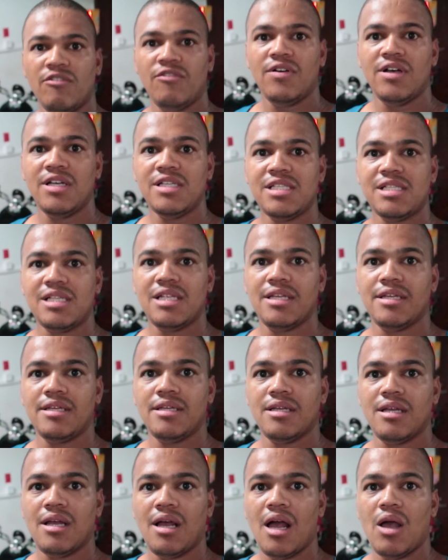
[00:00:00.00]
Firstly,
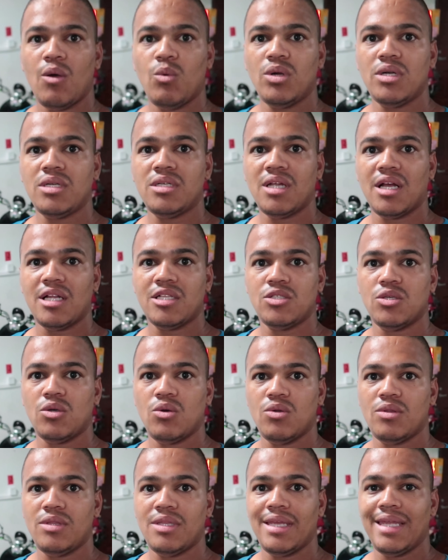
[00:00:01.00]
I will touch
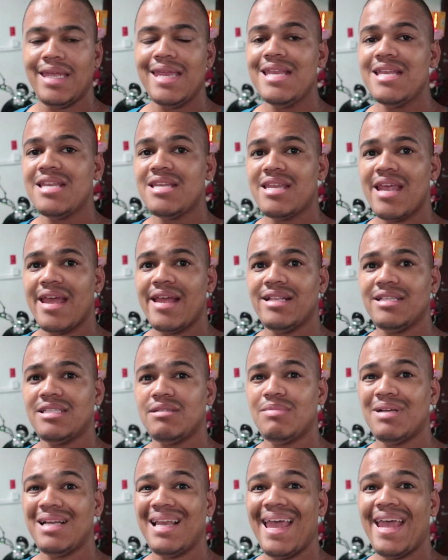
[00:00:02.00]
on the
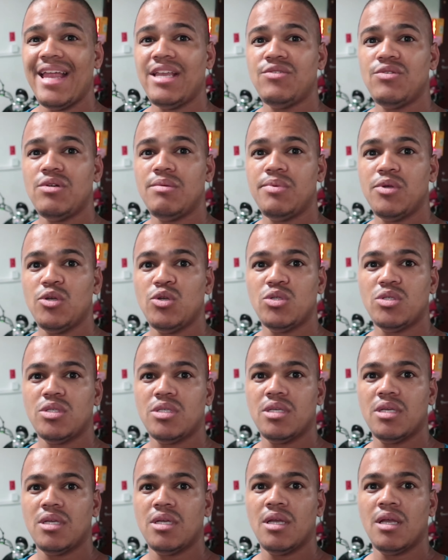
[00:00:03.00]
intangible attributes
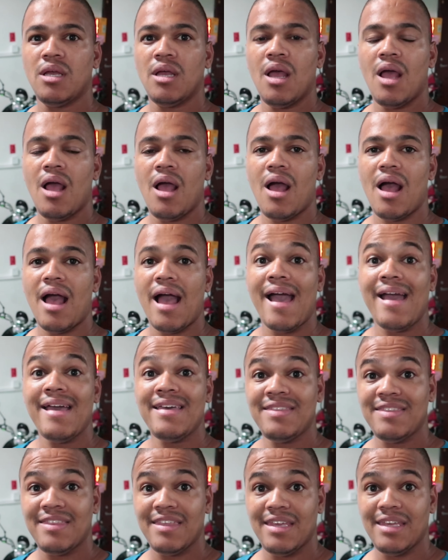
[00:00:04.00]
I
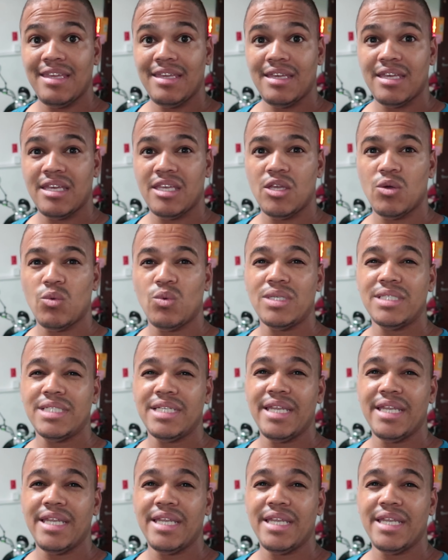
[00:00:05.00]
think you will